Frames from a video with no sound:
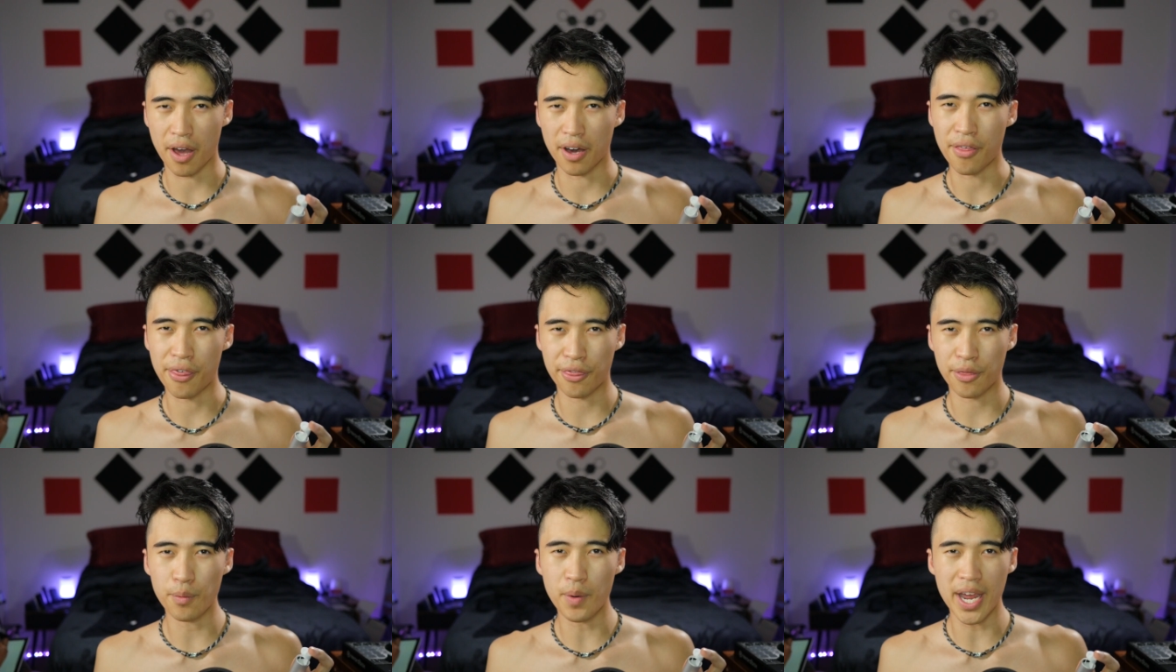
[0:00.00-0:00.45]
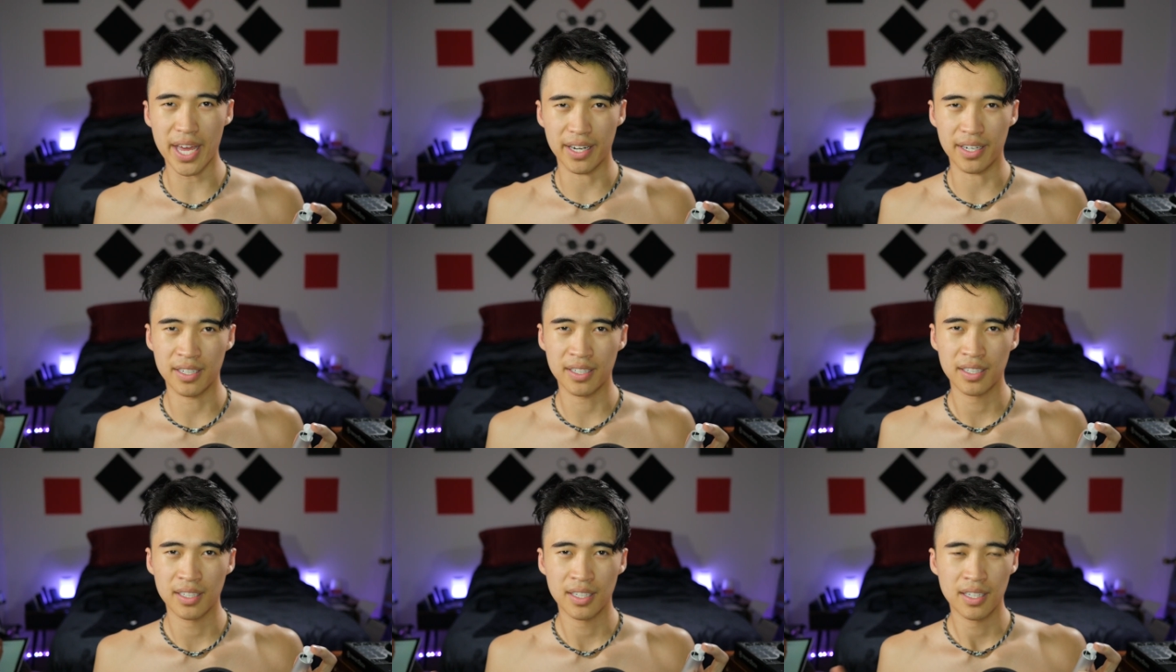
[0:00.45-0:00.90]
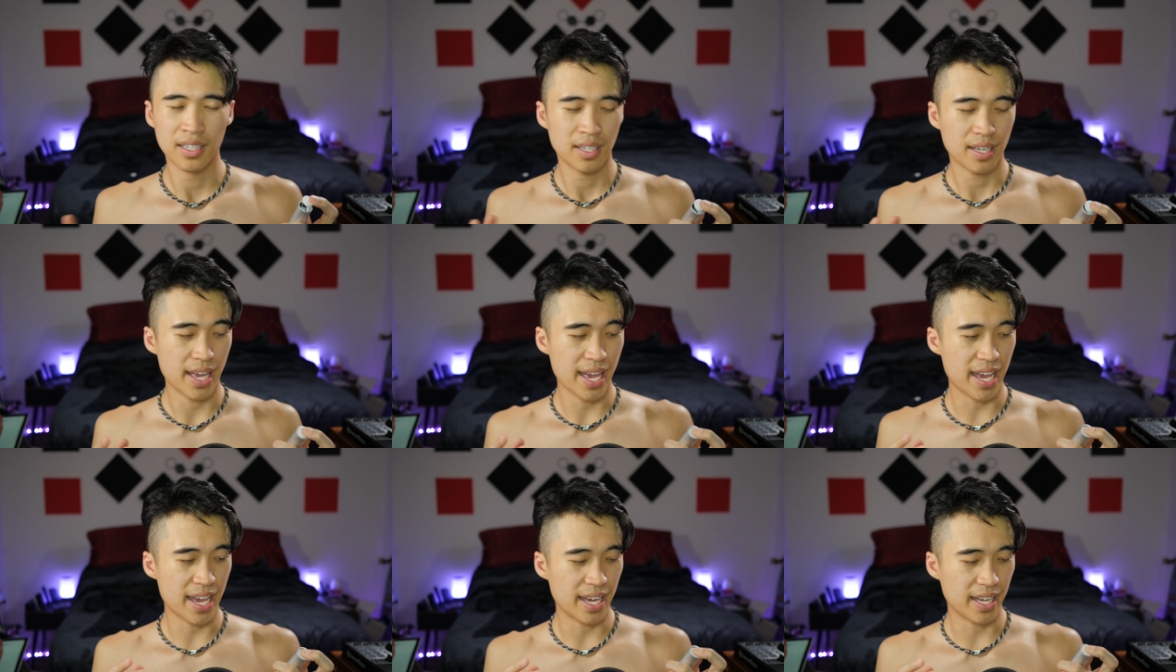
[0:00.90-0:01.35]
a thread.
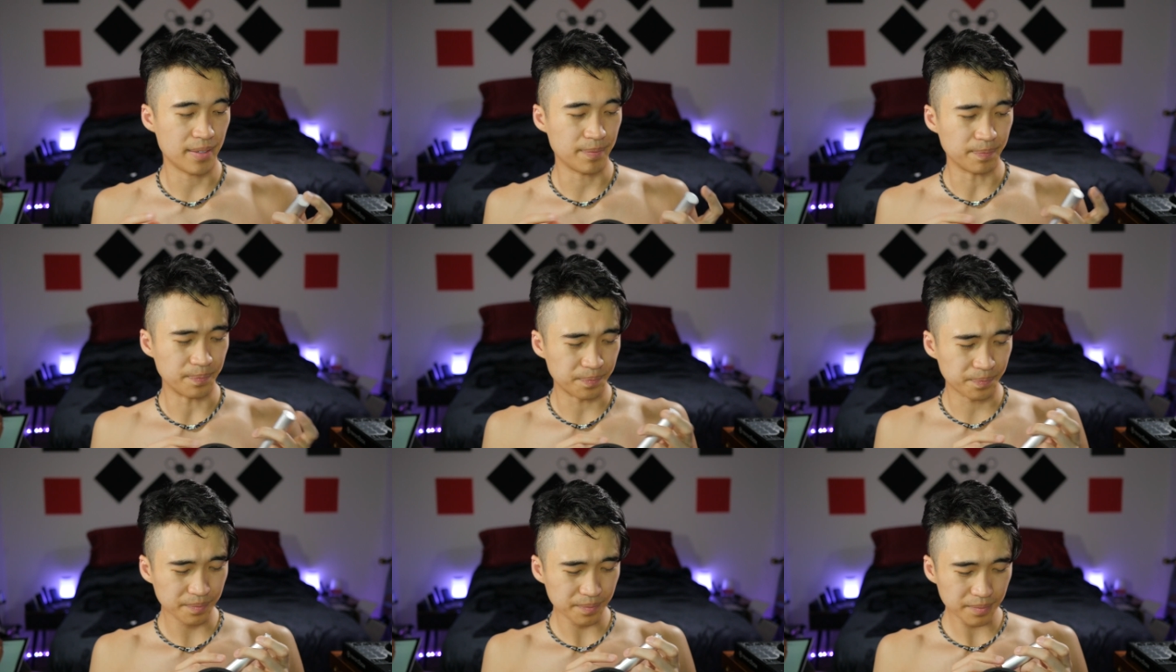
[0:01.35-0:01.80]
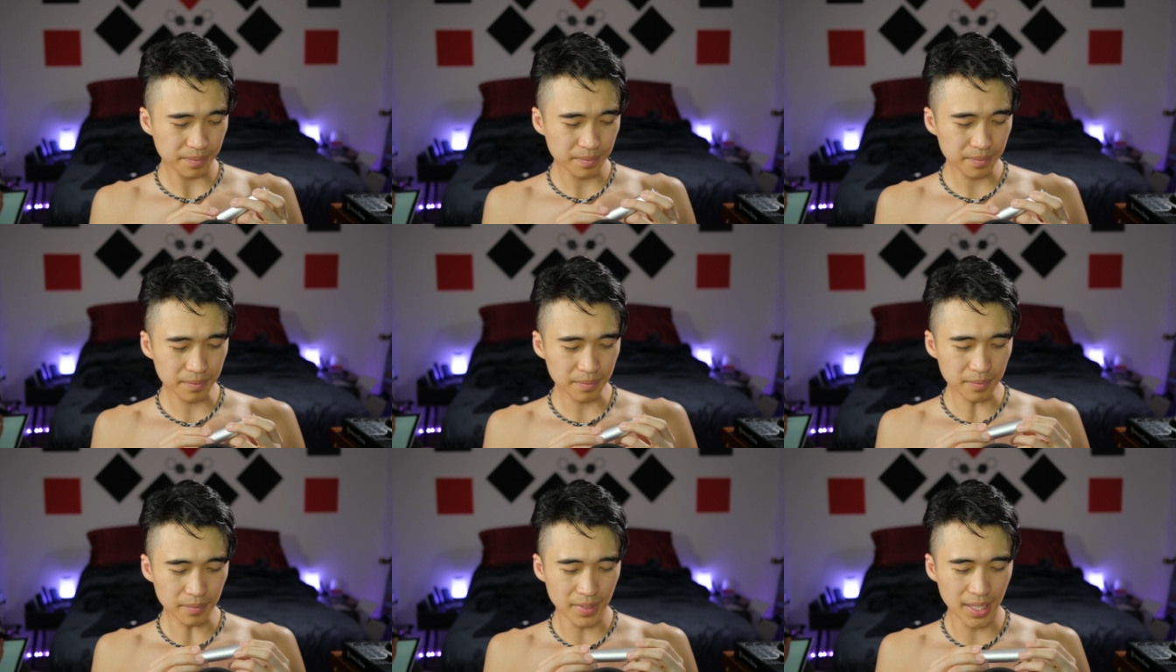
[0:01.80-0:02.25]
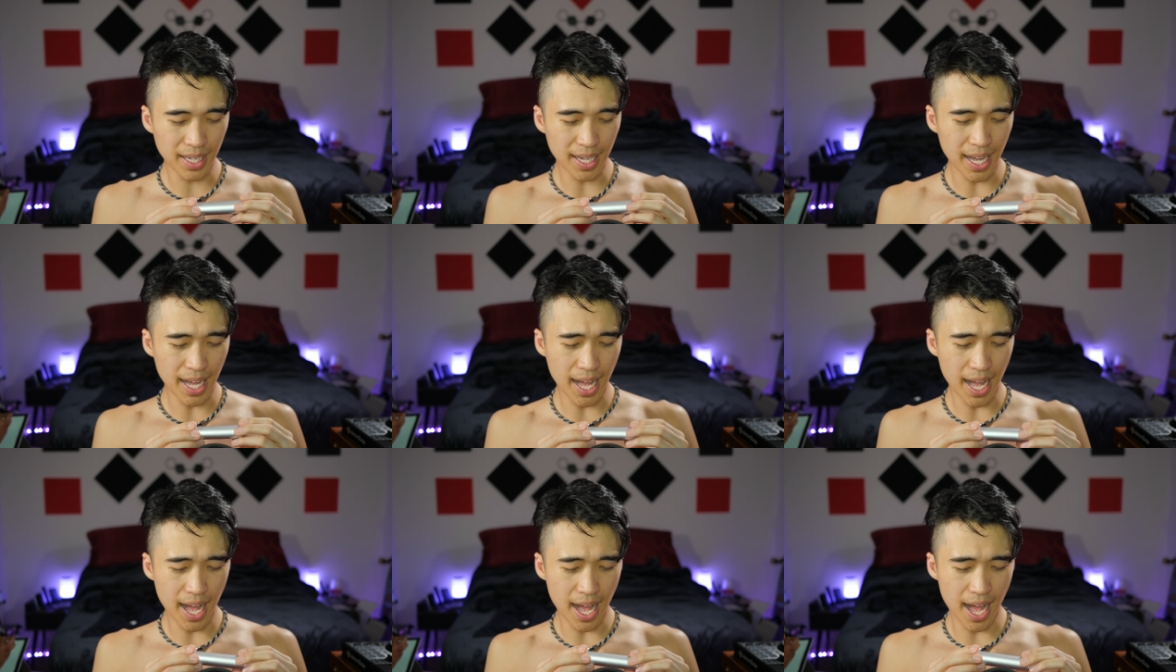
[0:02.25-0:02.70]
And
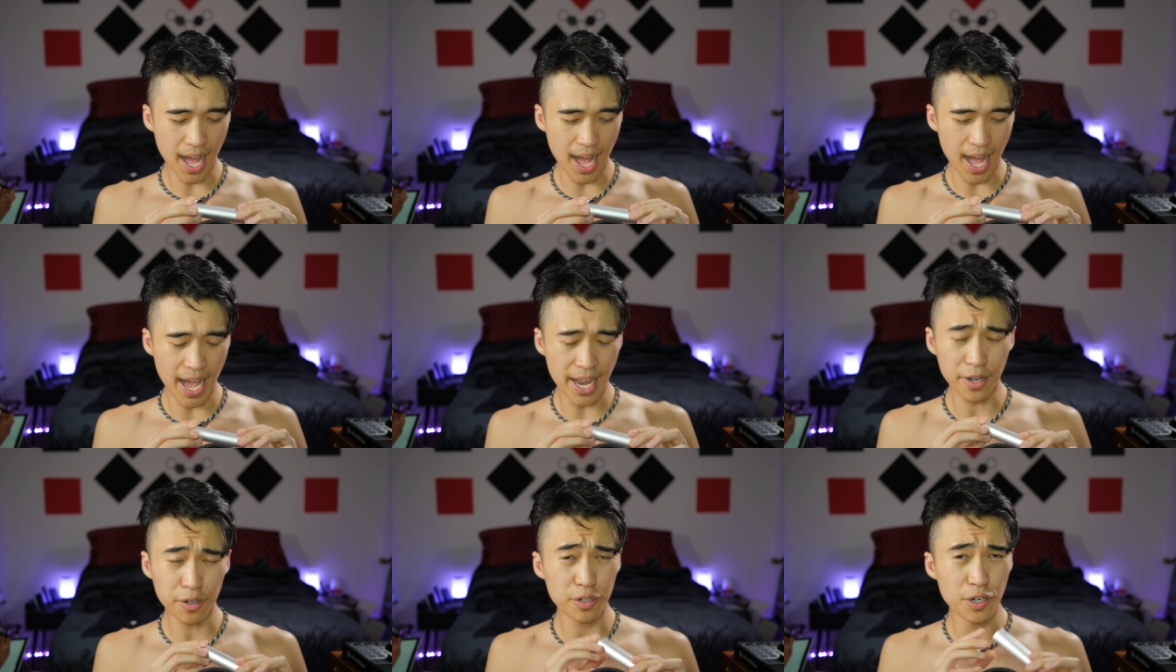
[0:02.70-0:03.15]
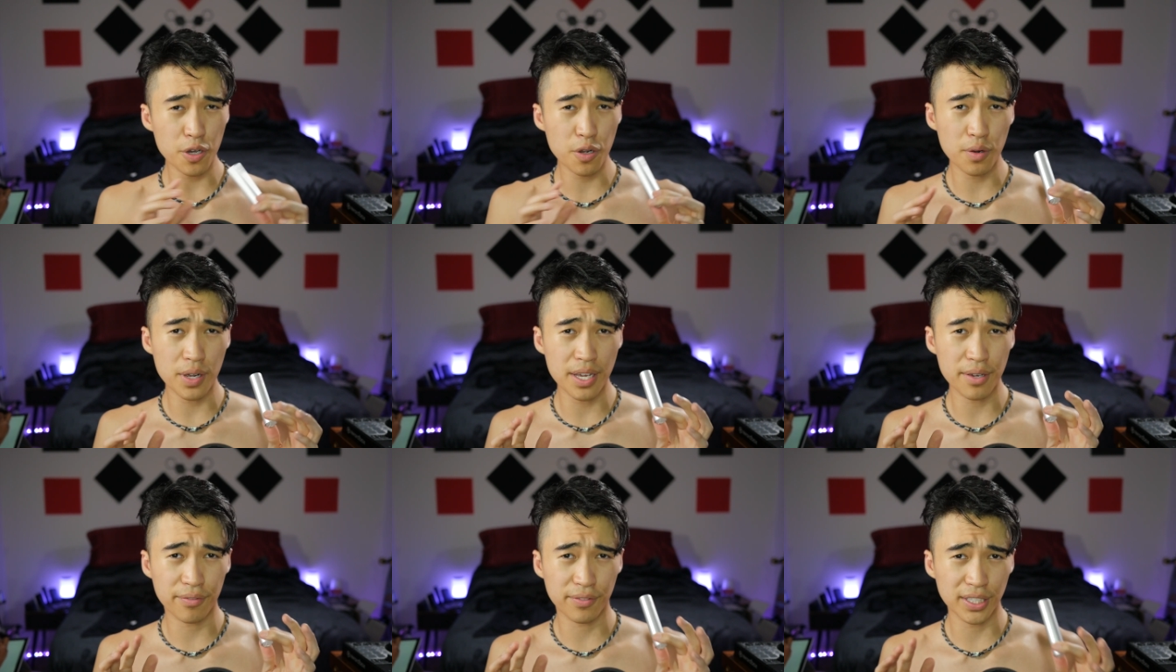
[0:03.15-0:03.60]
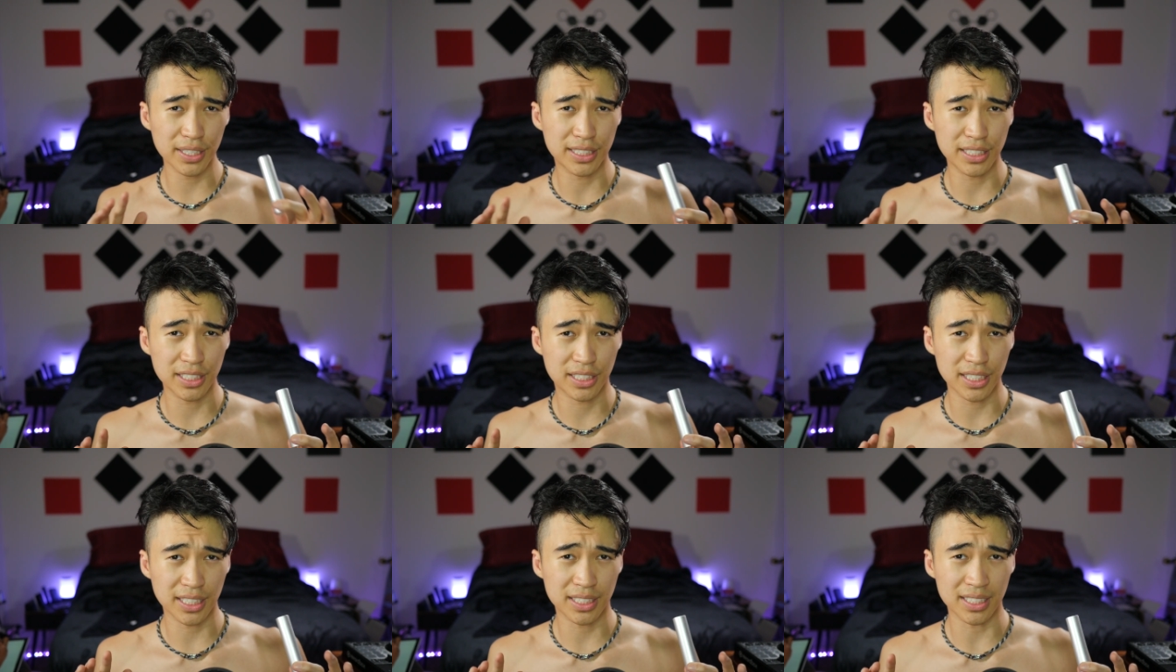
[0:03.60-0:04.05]
I don't know if this
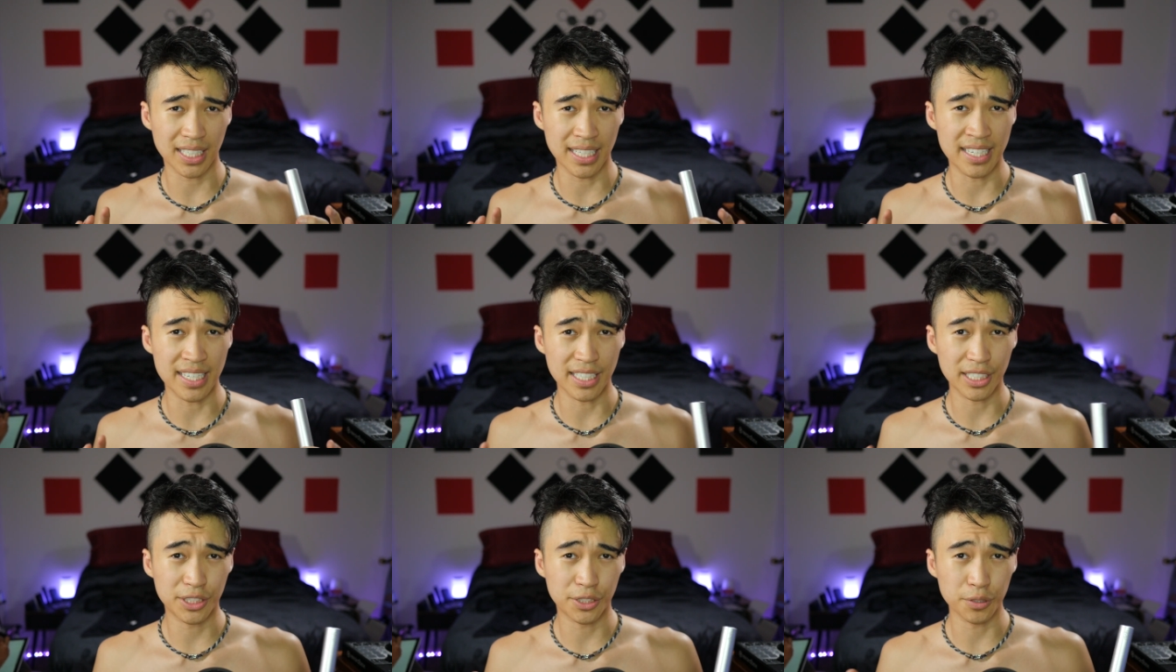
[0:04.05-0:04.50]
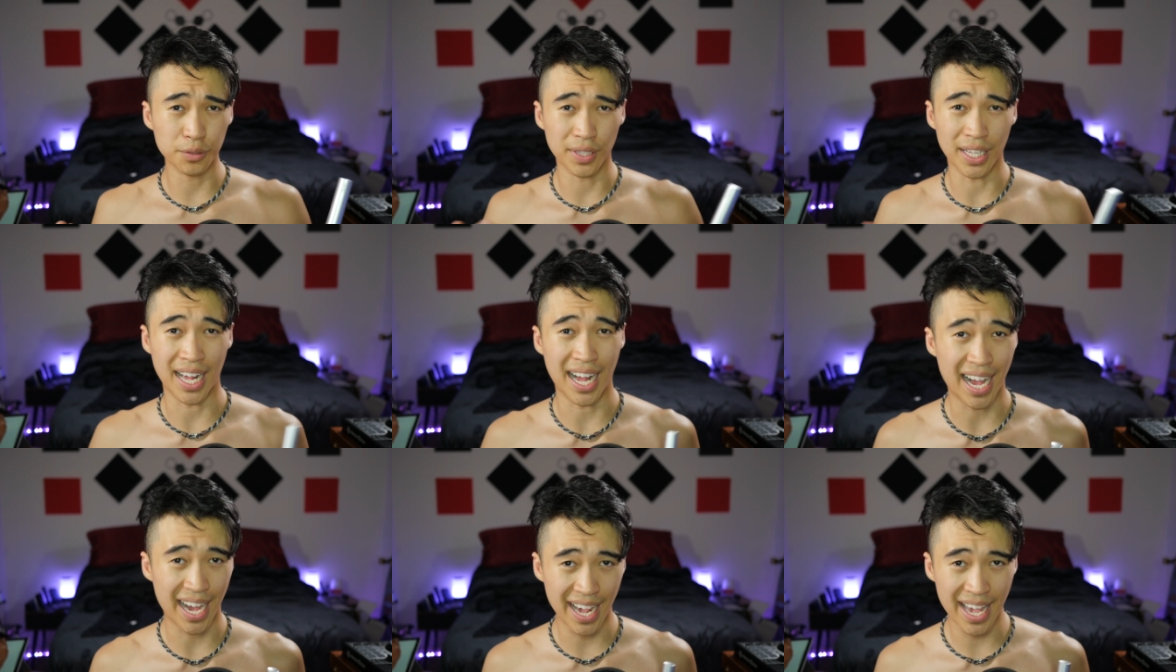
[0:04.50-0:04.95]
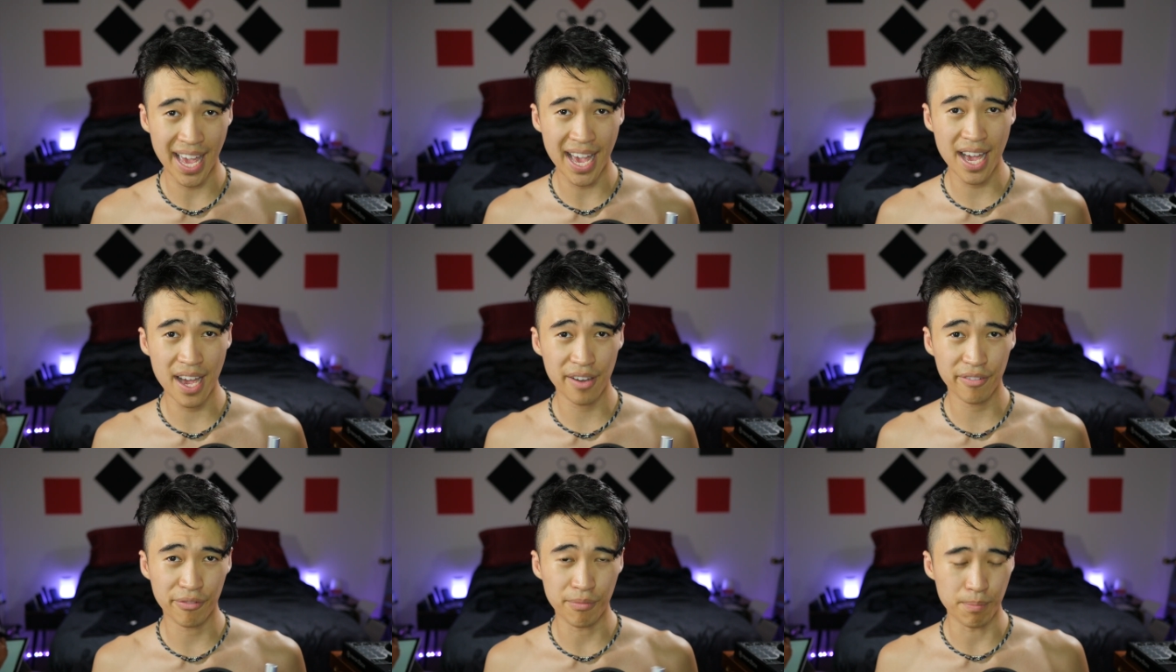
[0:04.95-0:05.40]
is just an issue that I
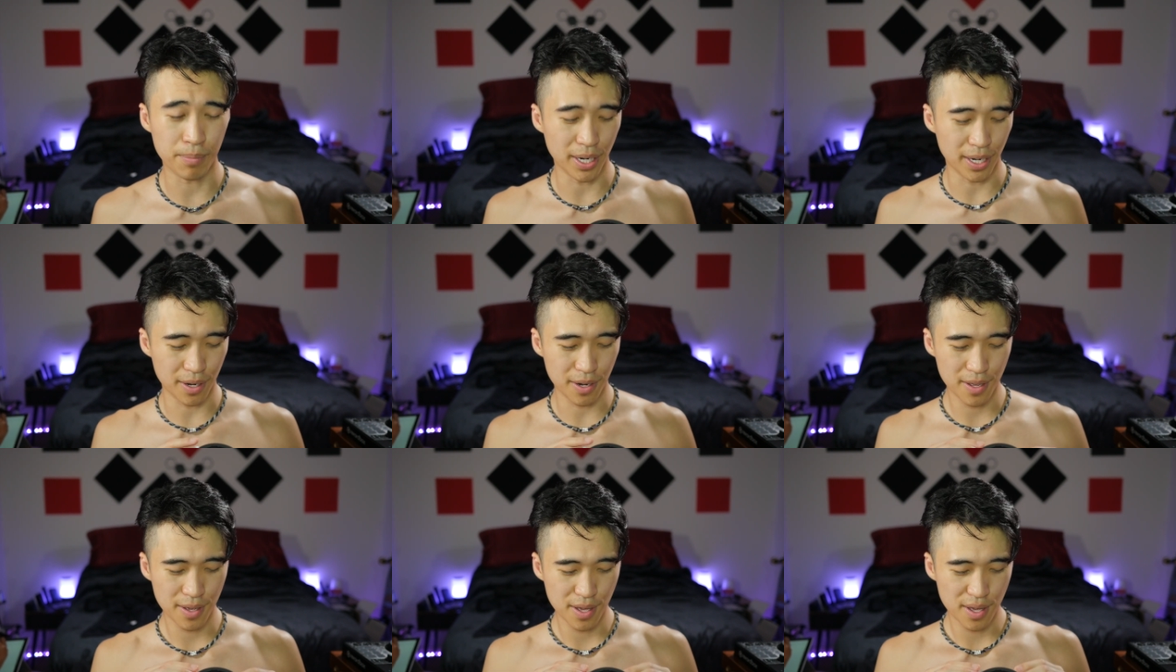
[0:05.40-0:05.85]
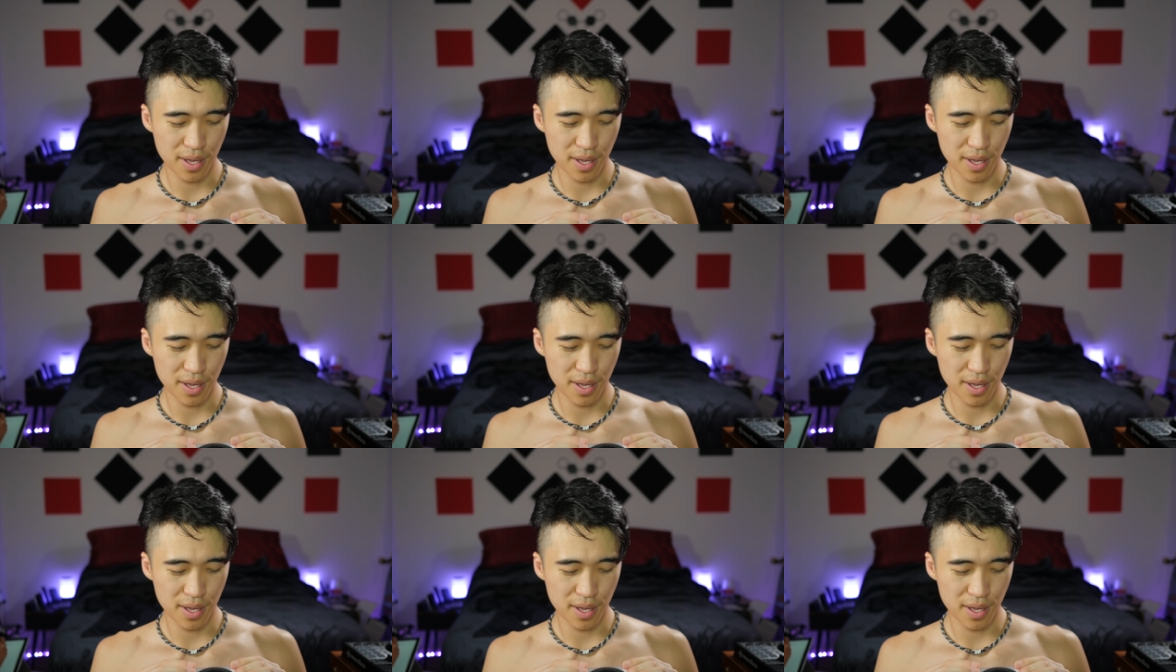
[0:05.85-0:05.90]
have, but